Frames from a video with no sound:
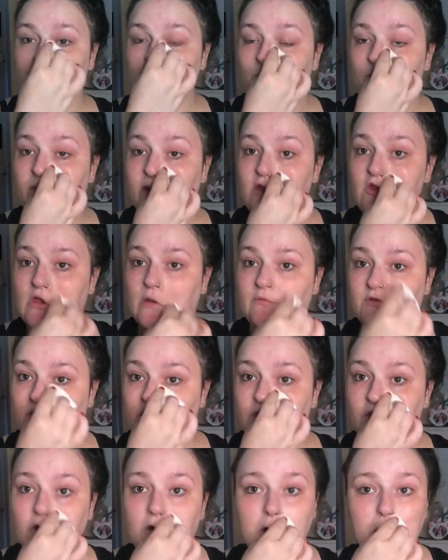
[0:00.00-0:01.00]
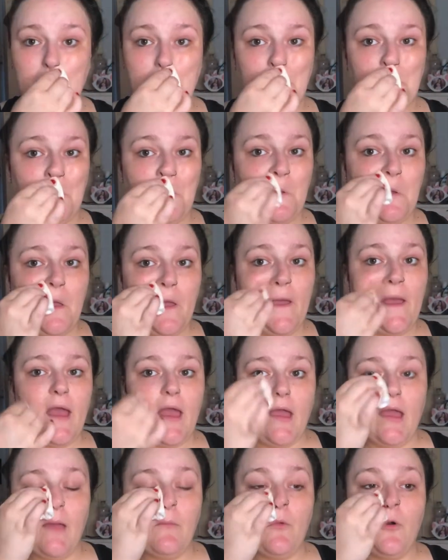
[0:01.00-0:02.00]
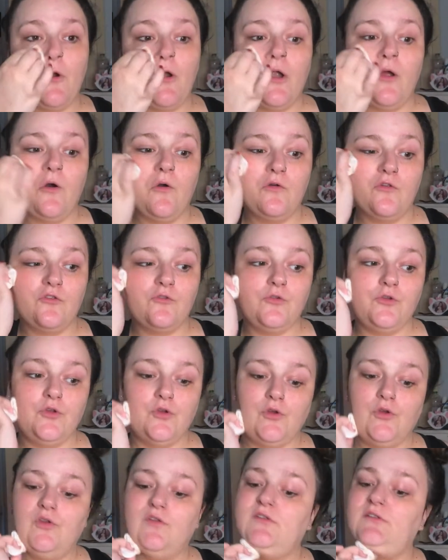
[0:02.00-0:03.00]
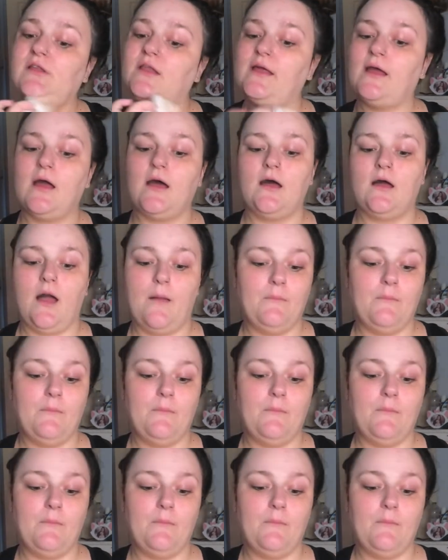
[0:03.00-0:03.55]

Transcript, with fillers: from my trip to New York, um, or I also use like a,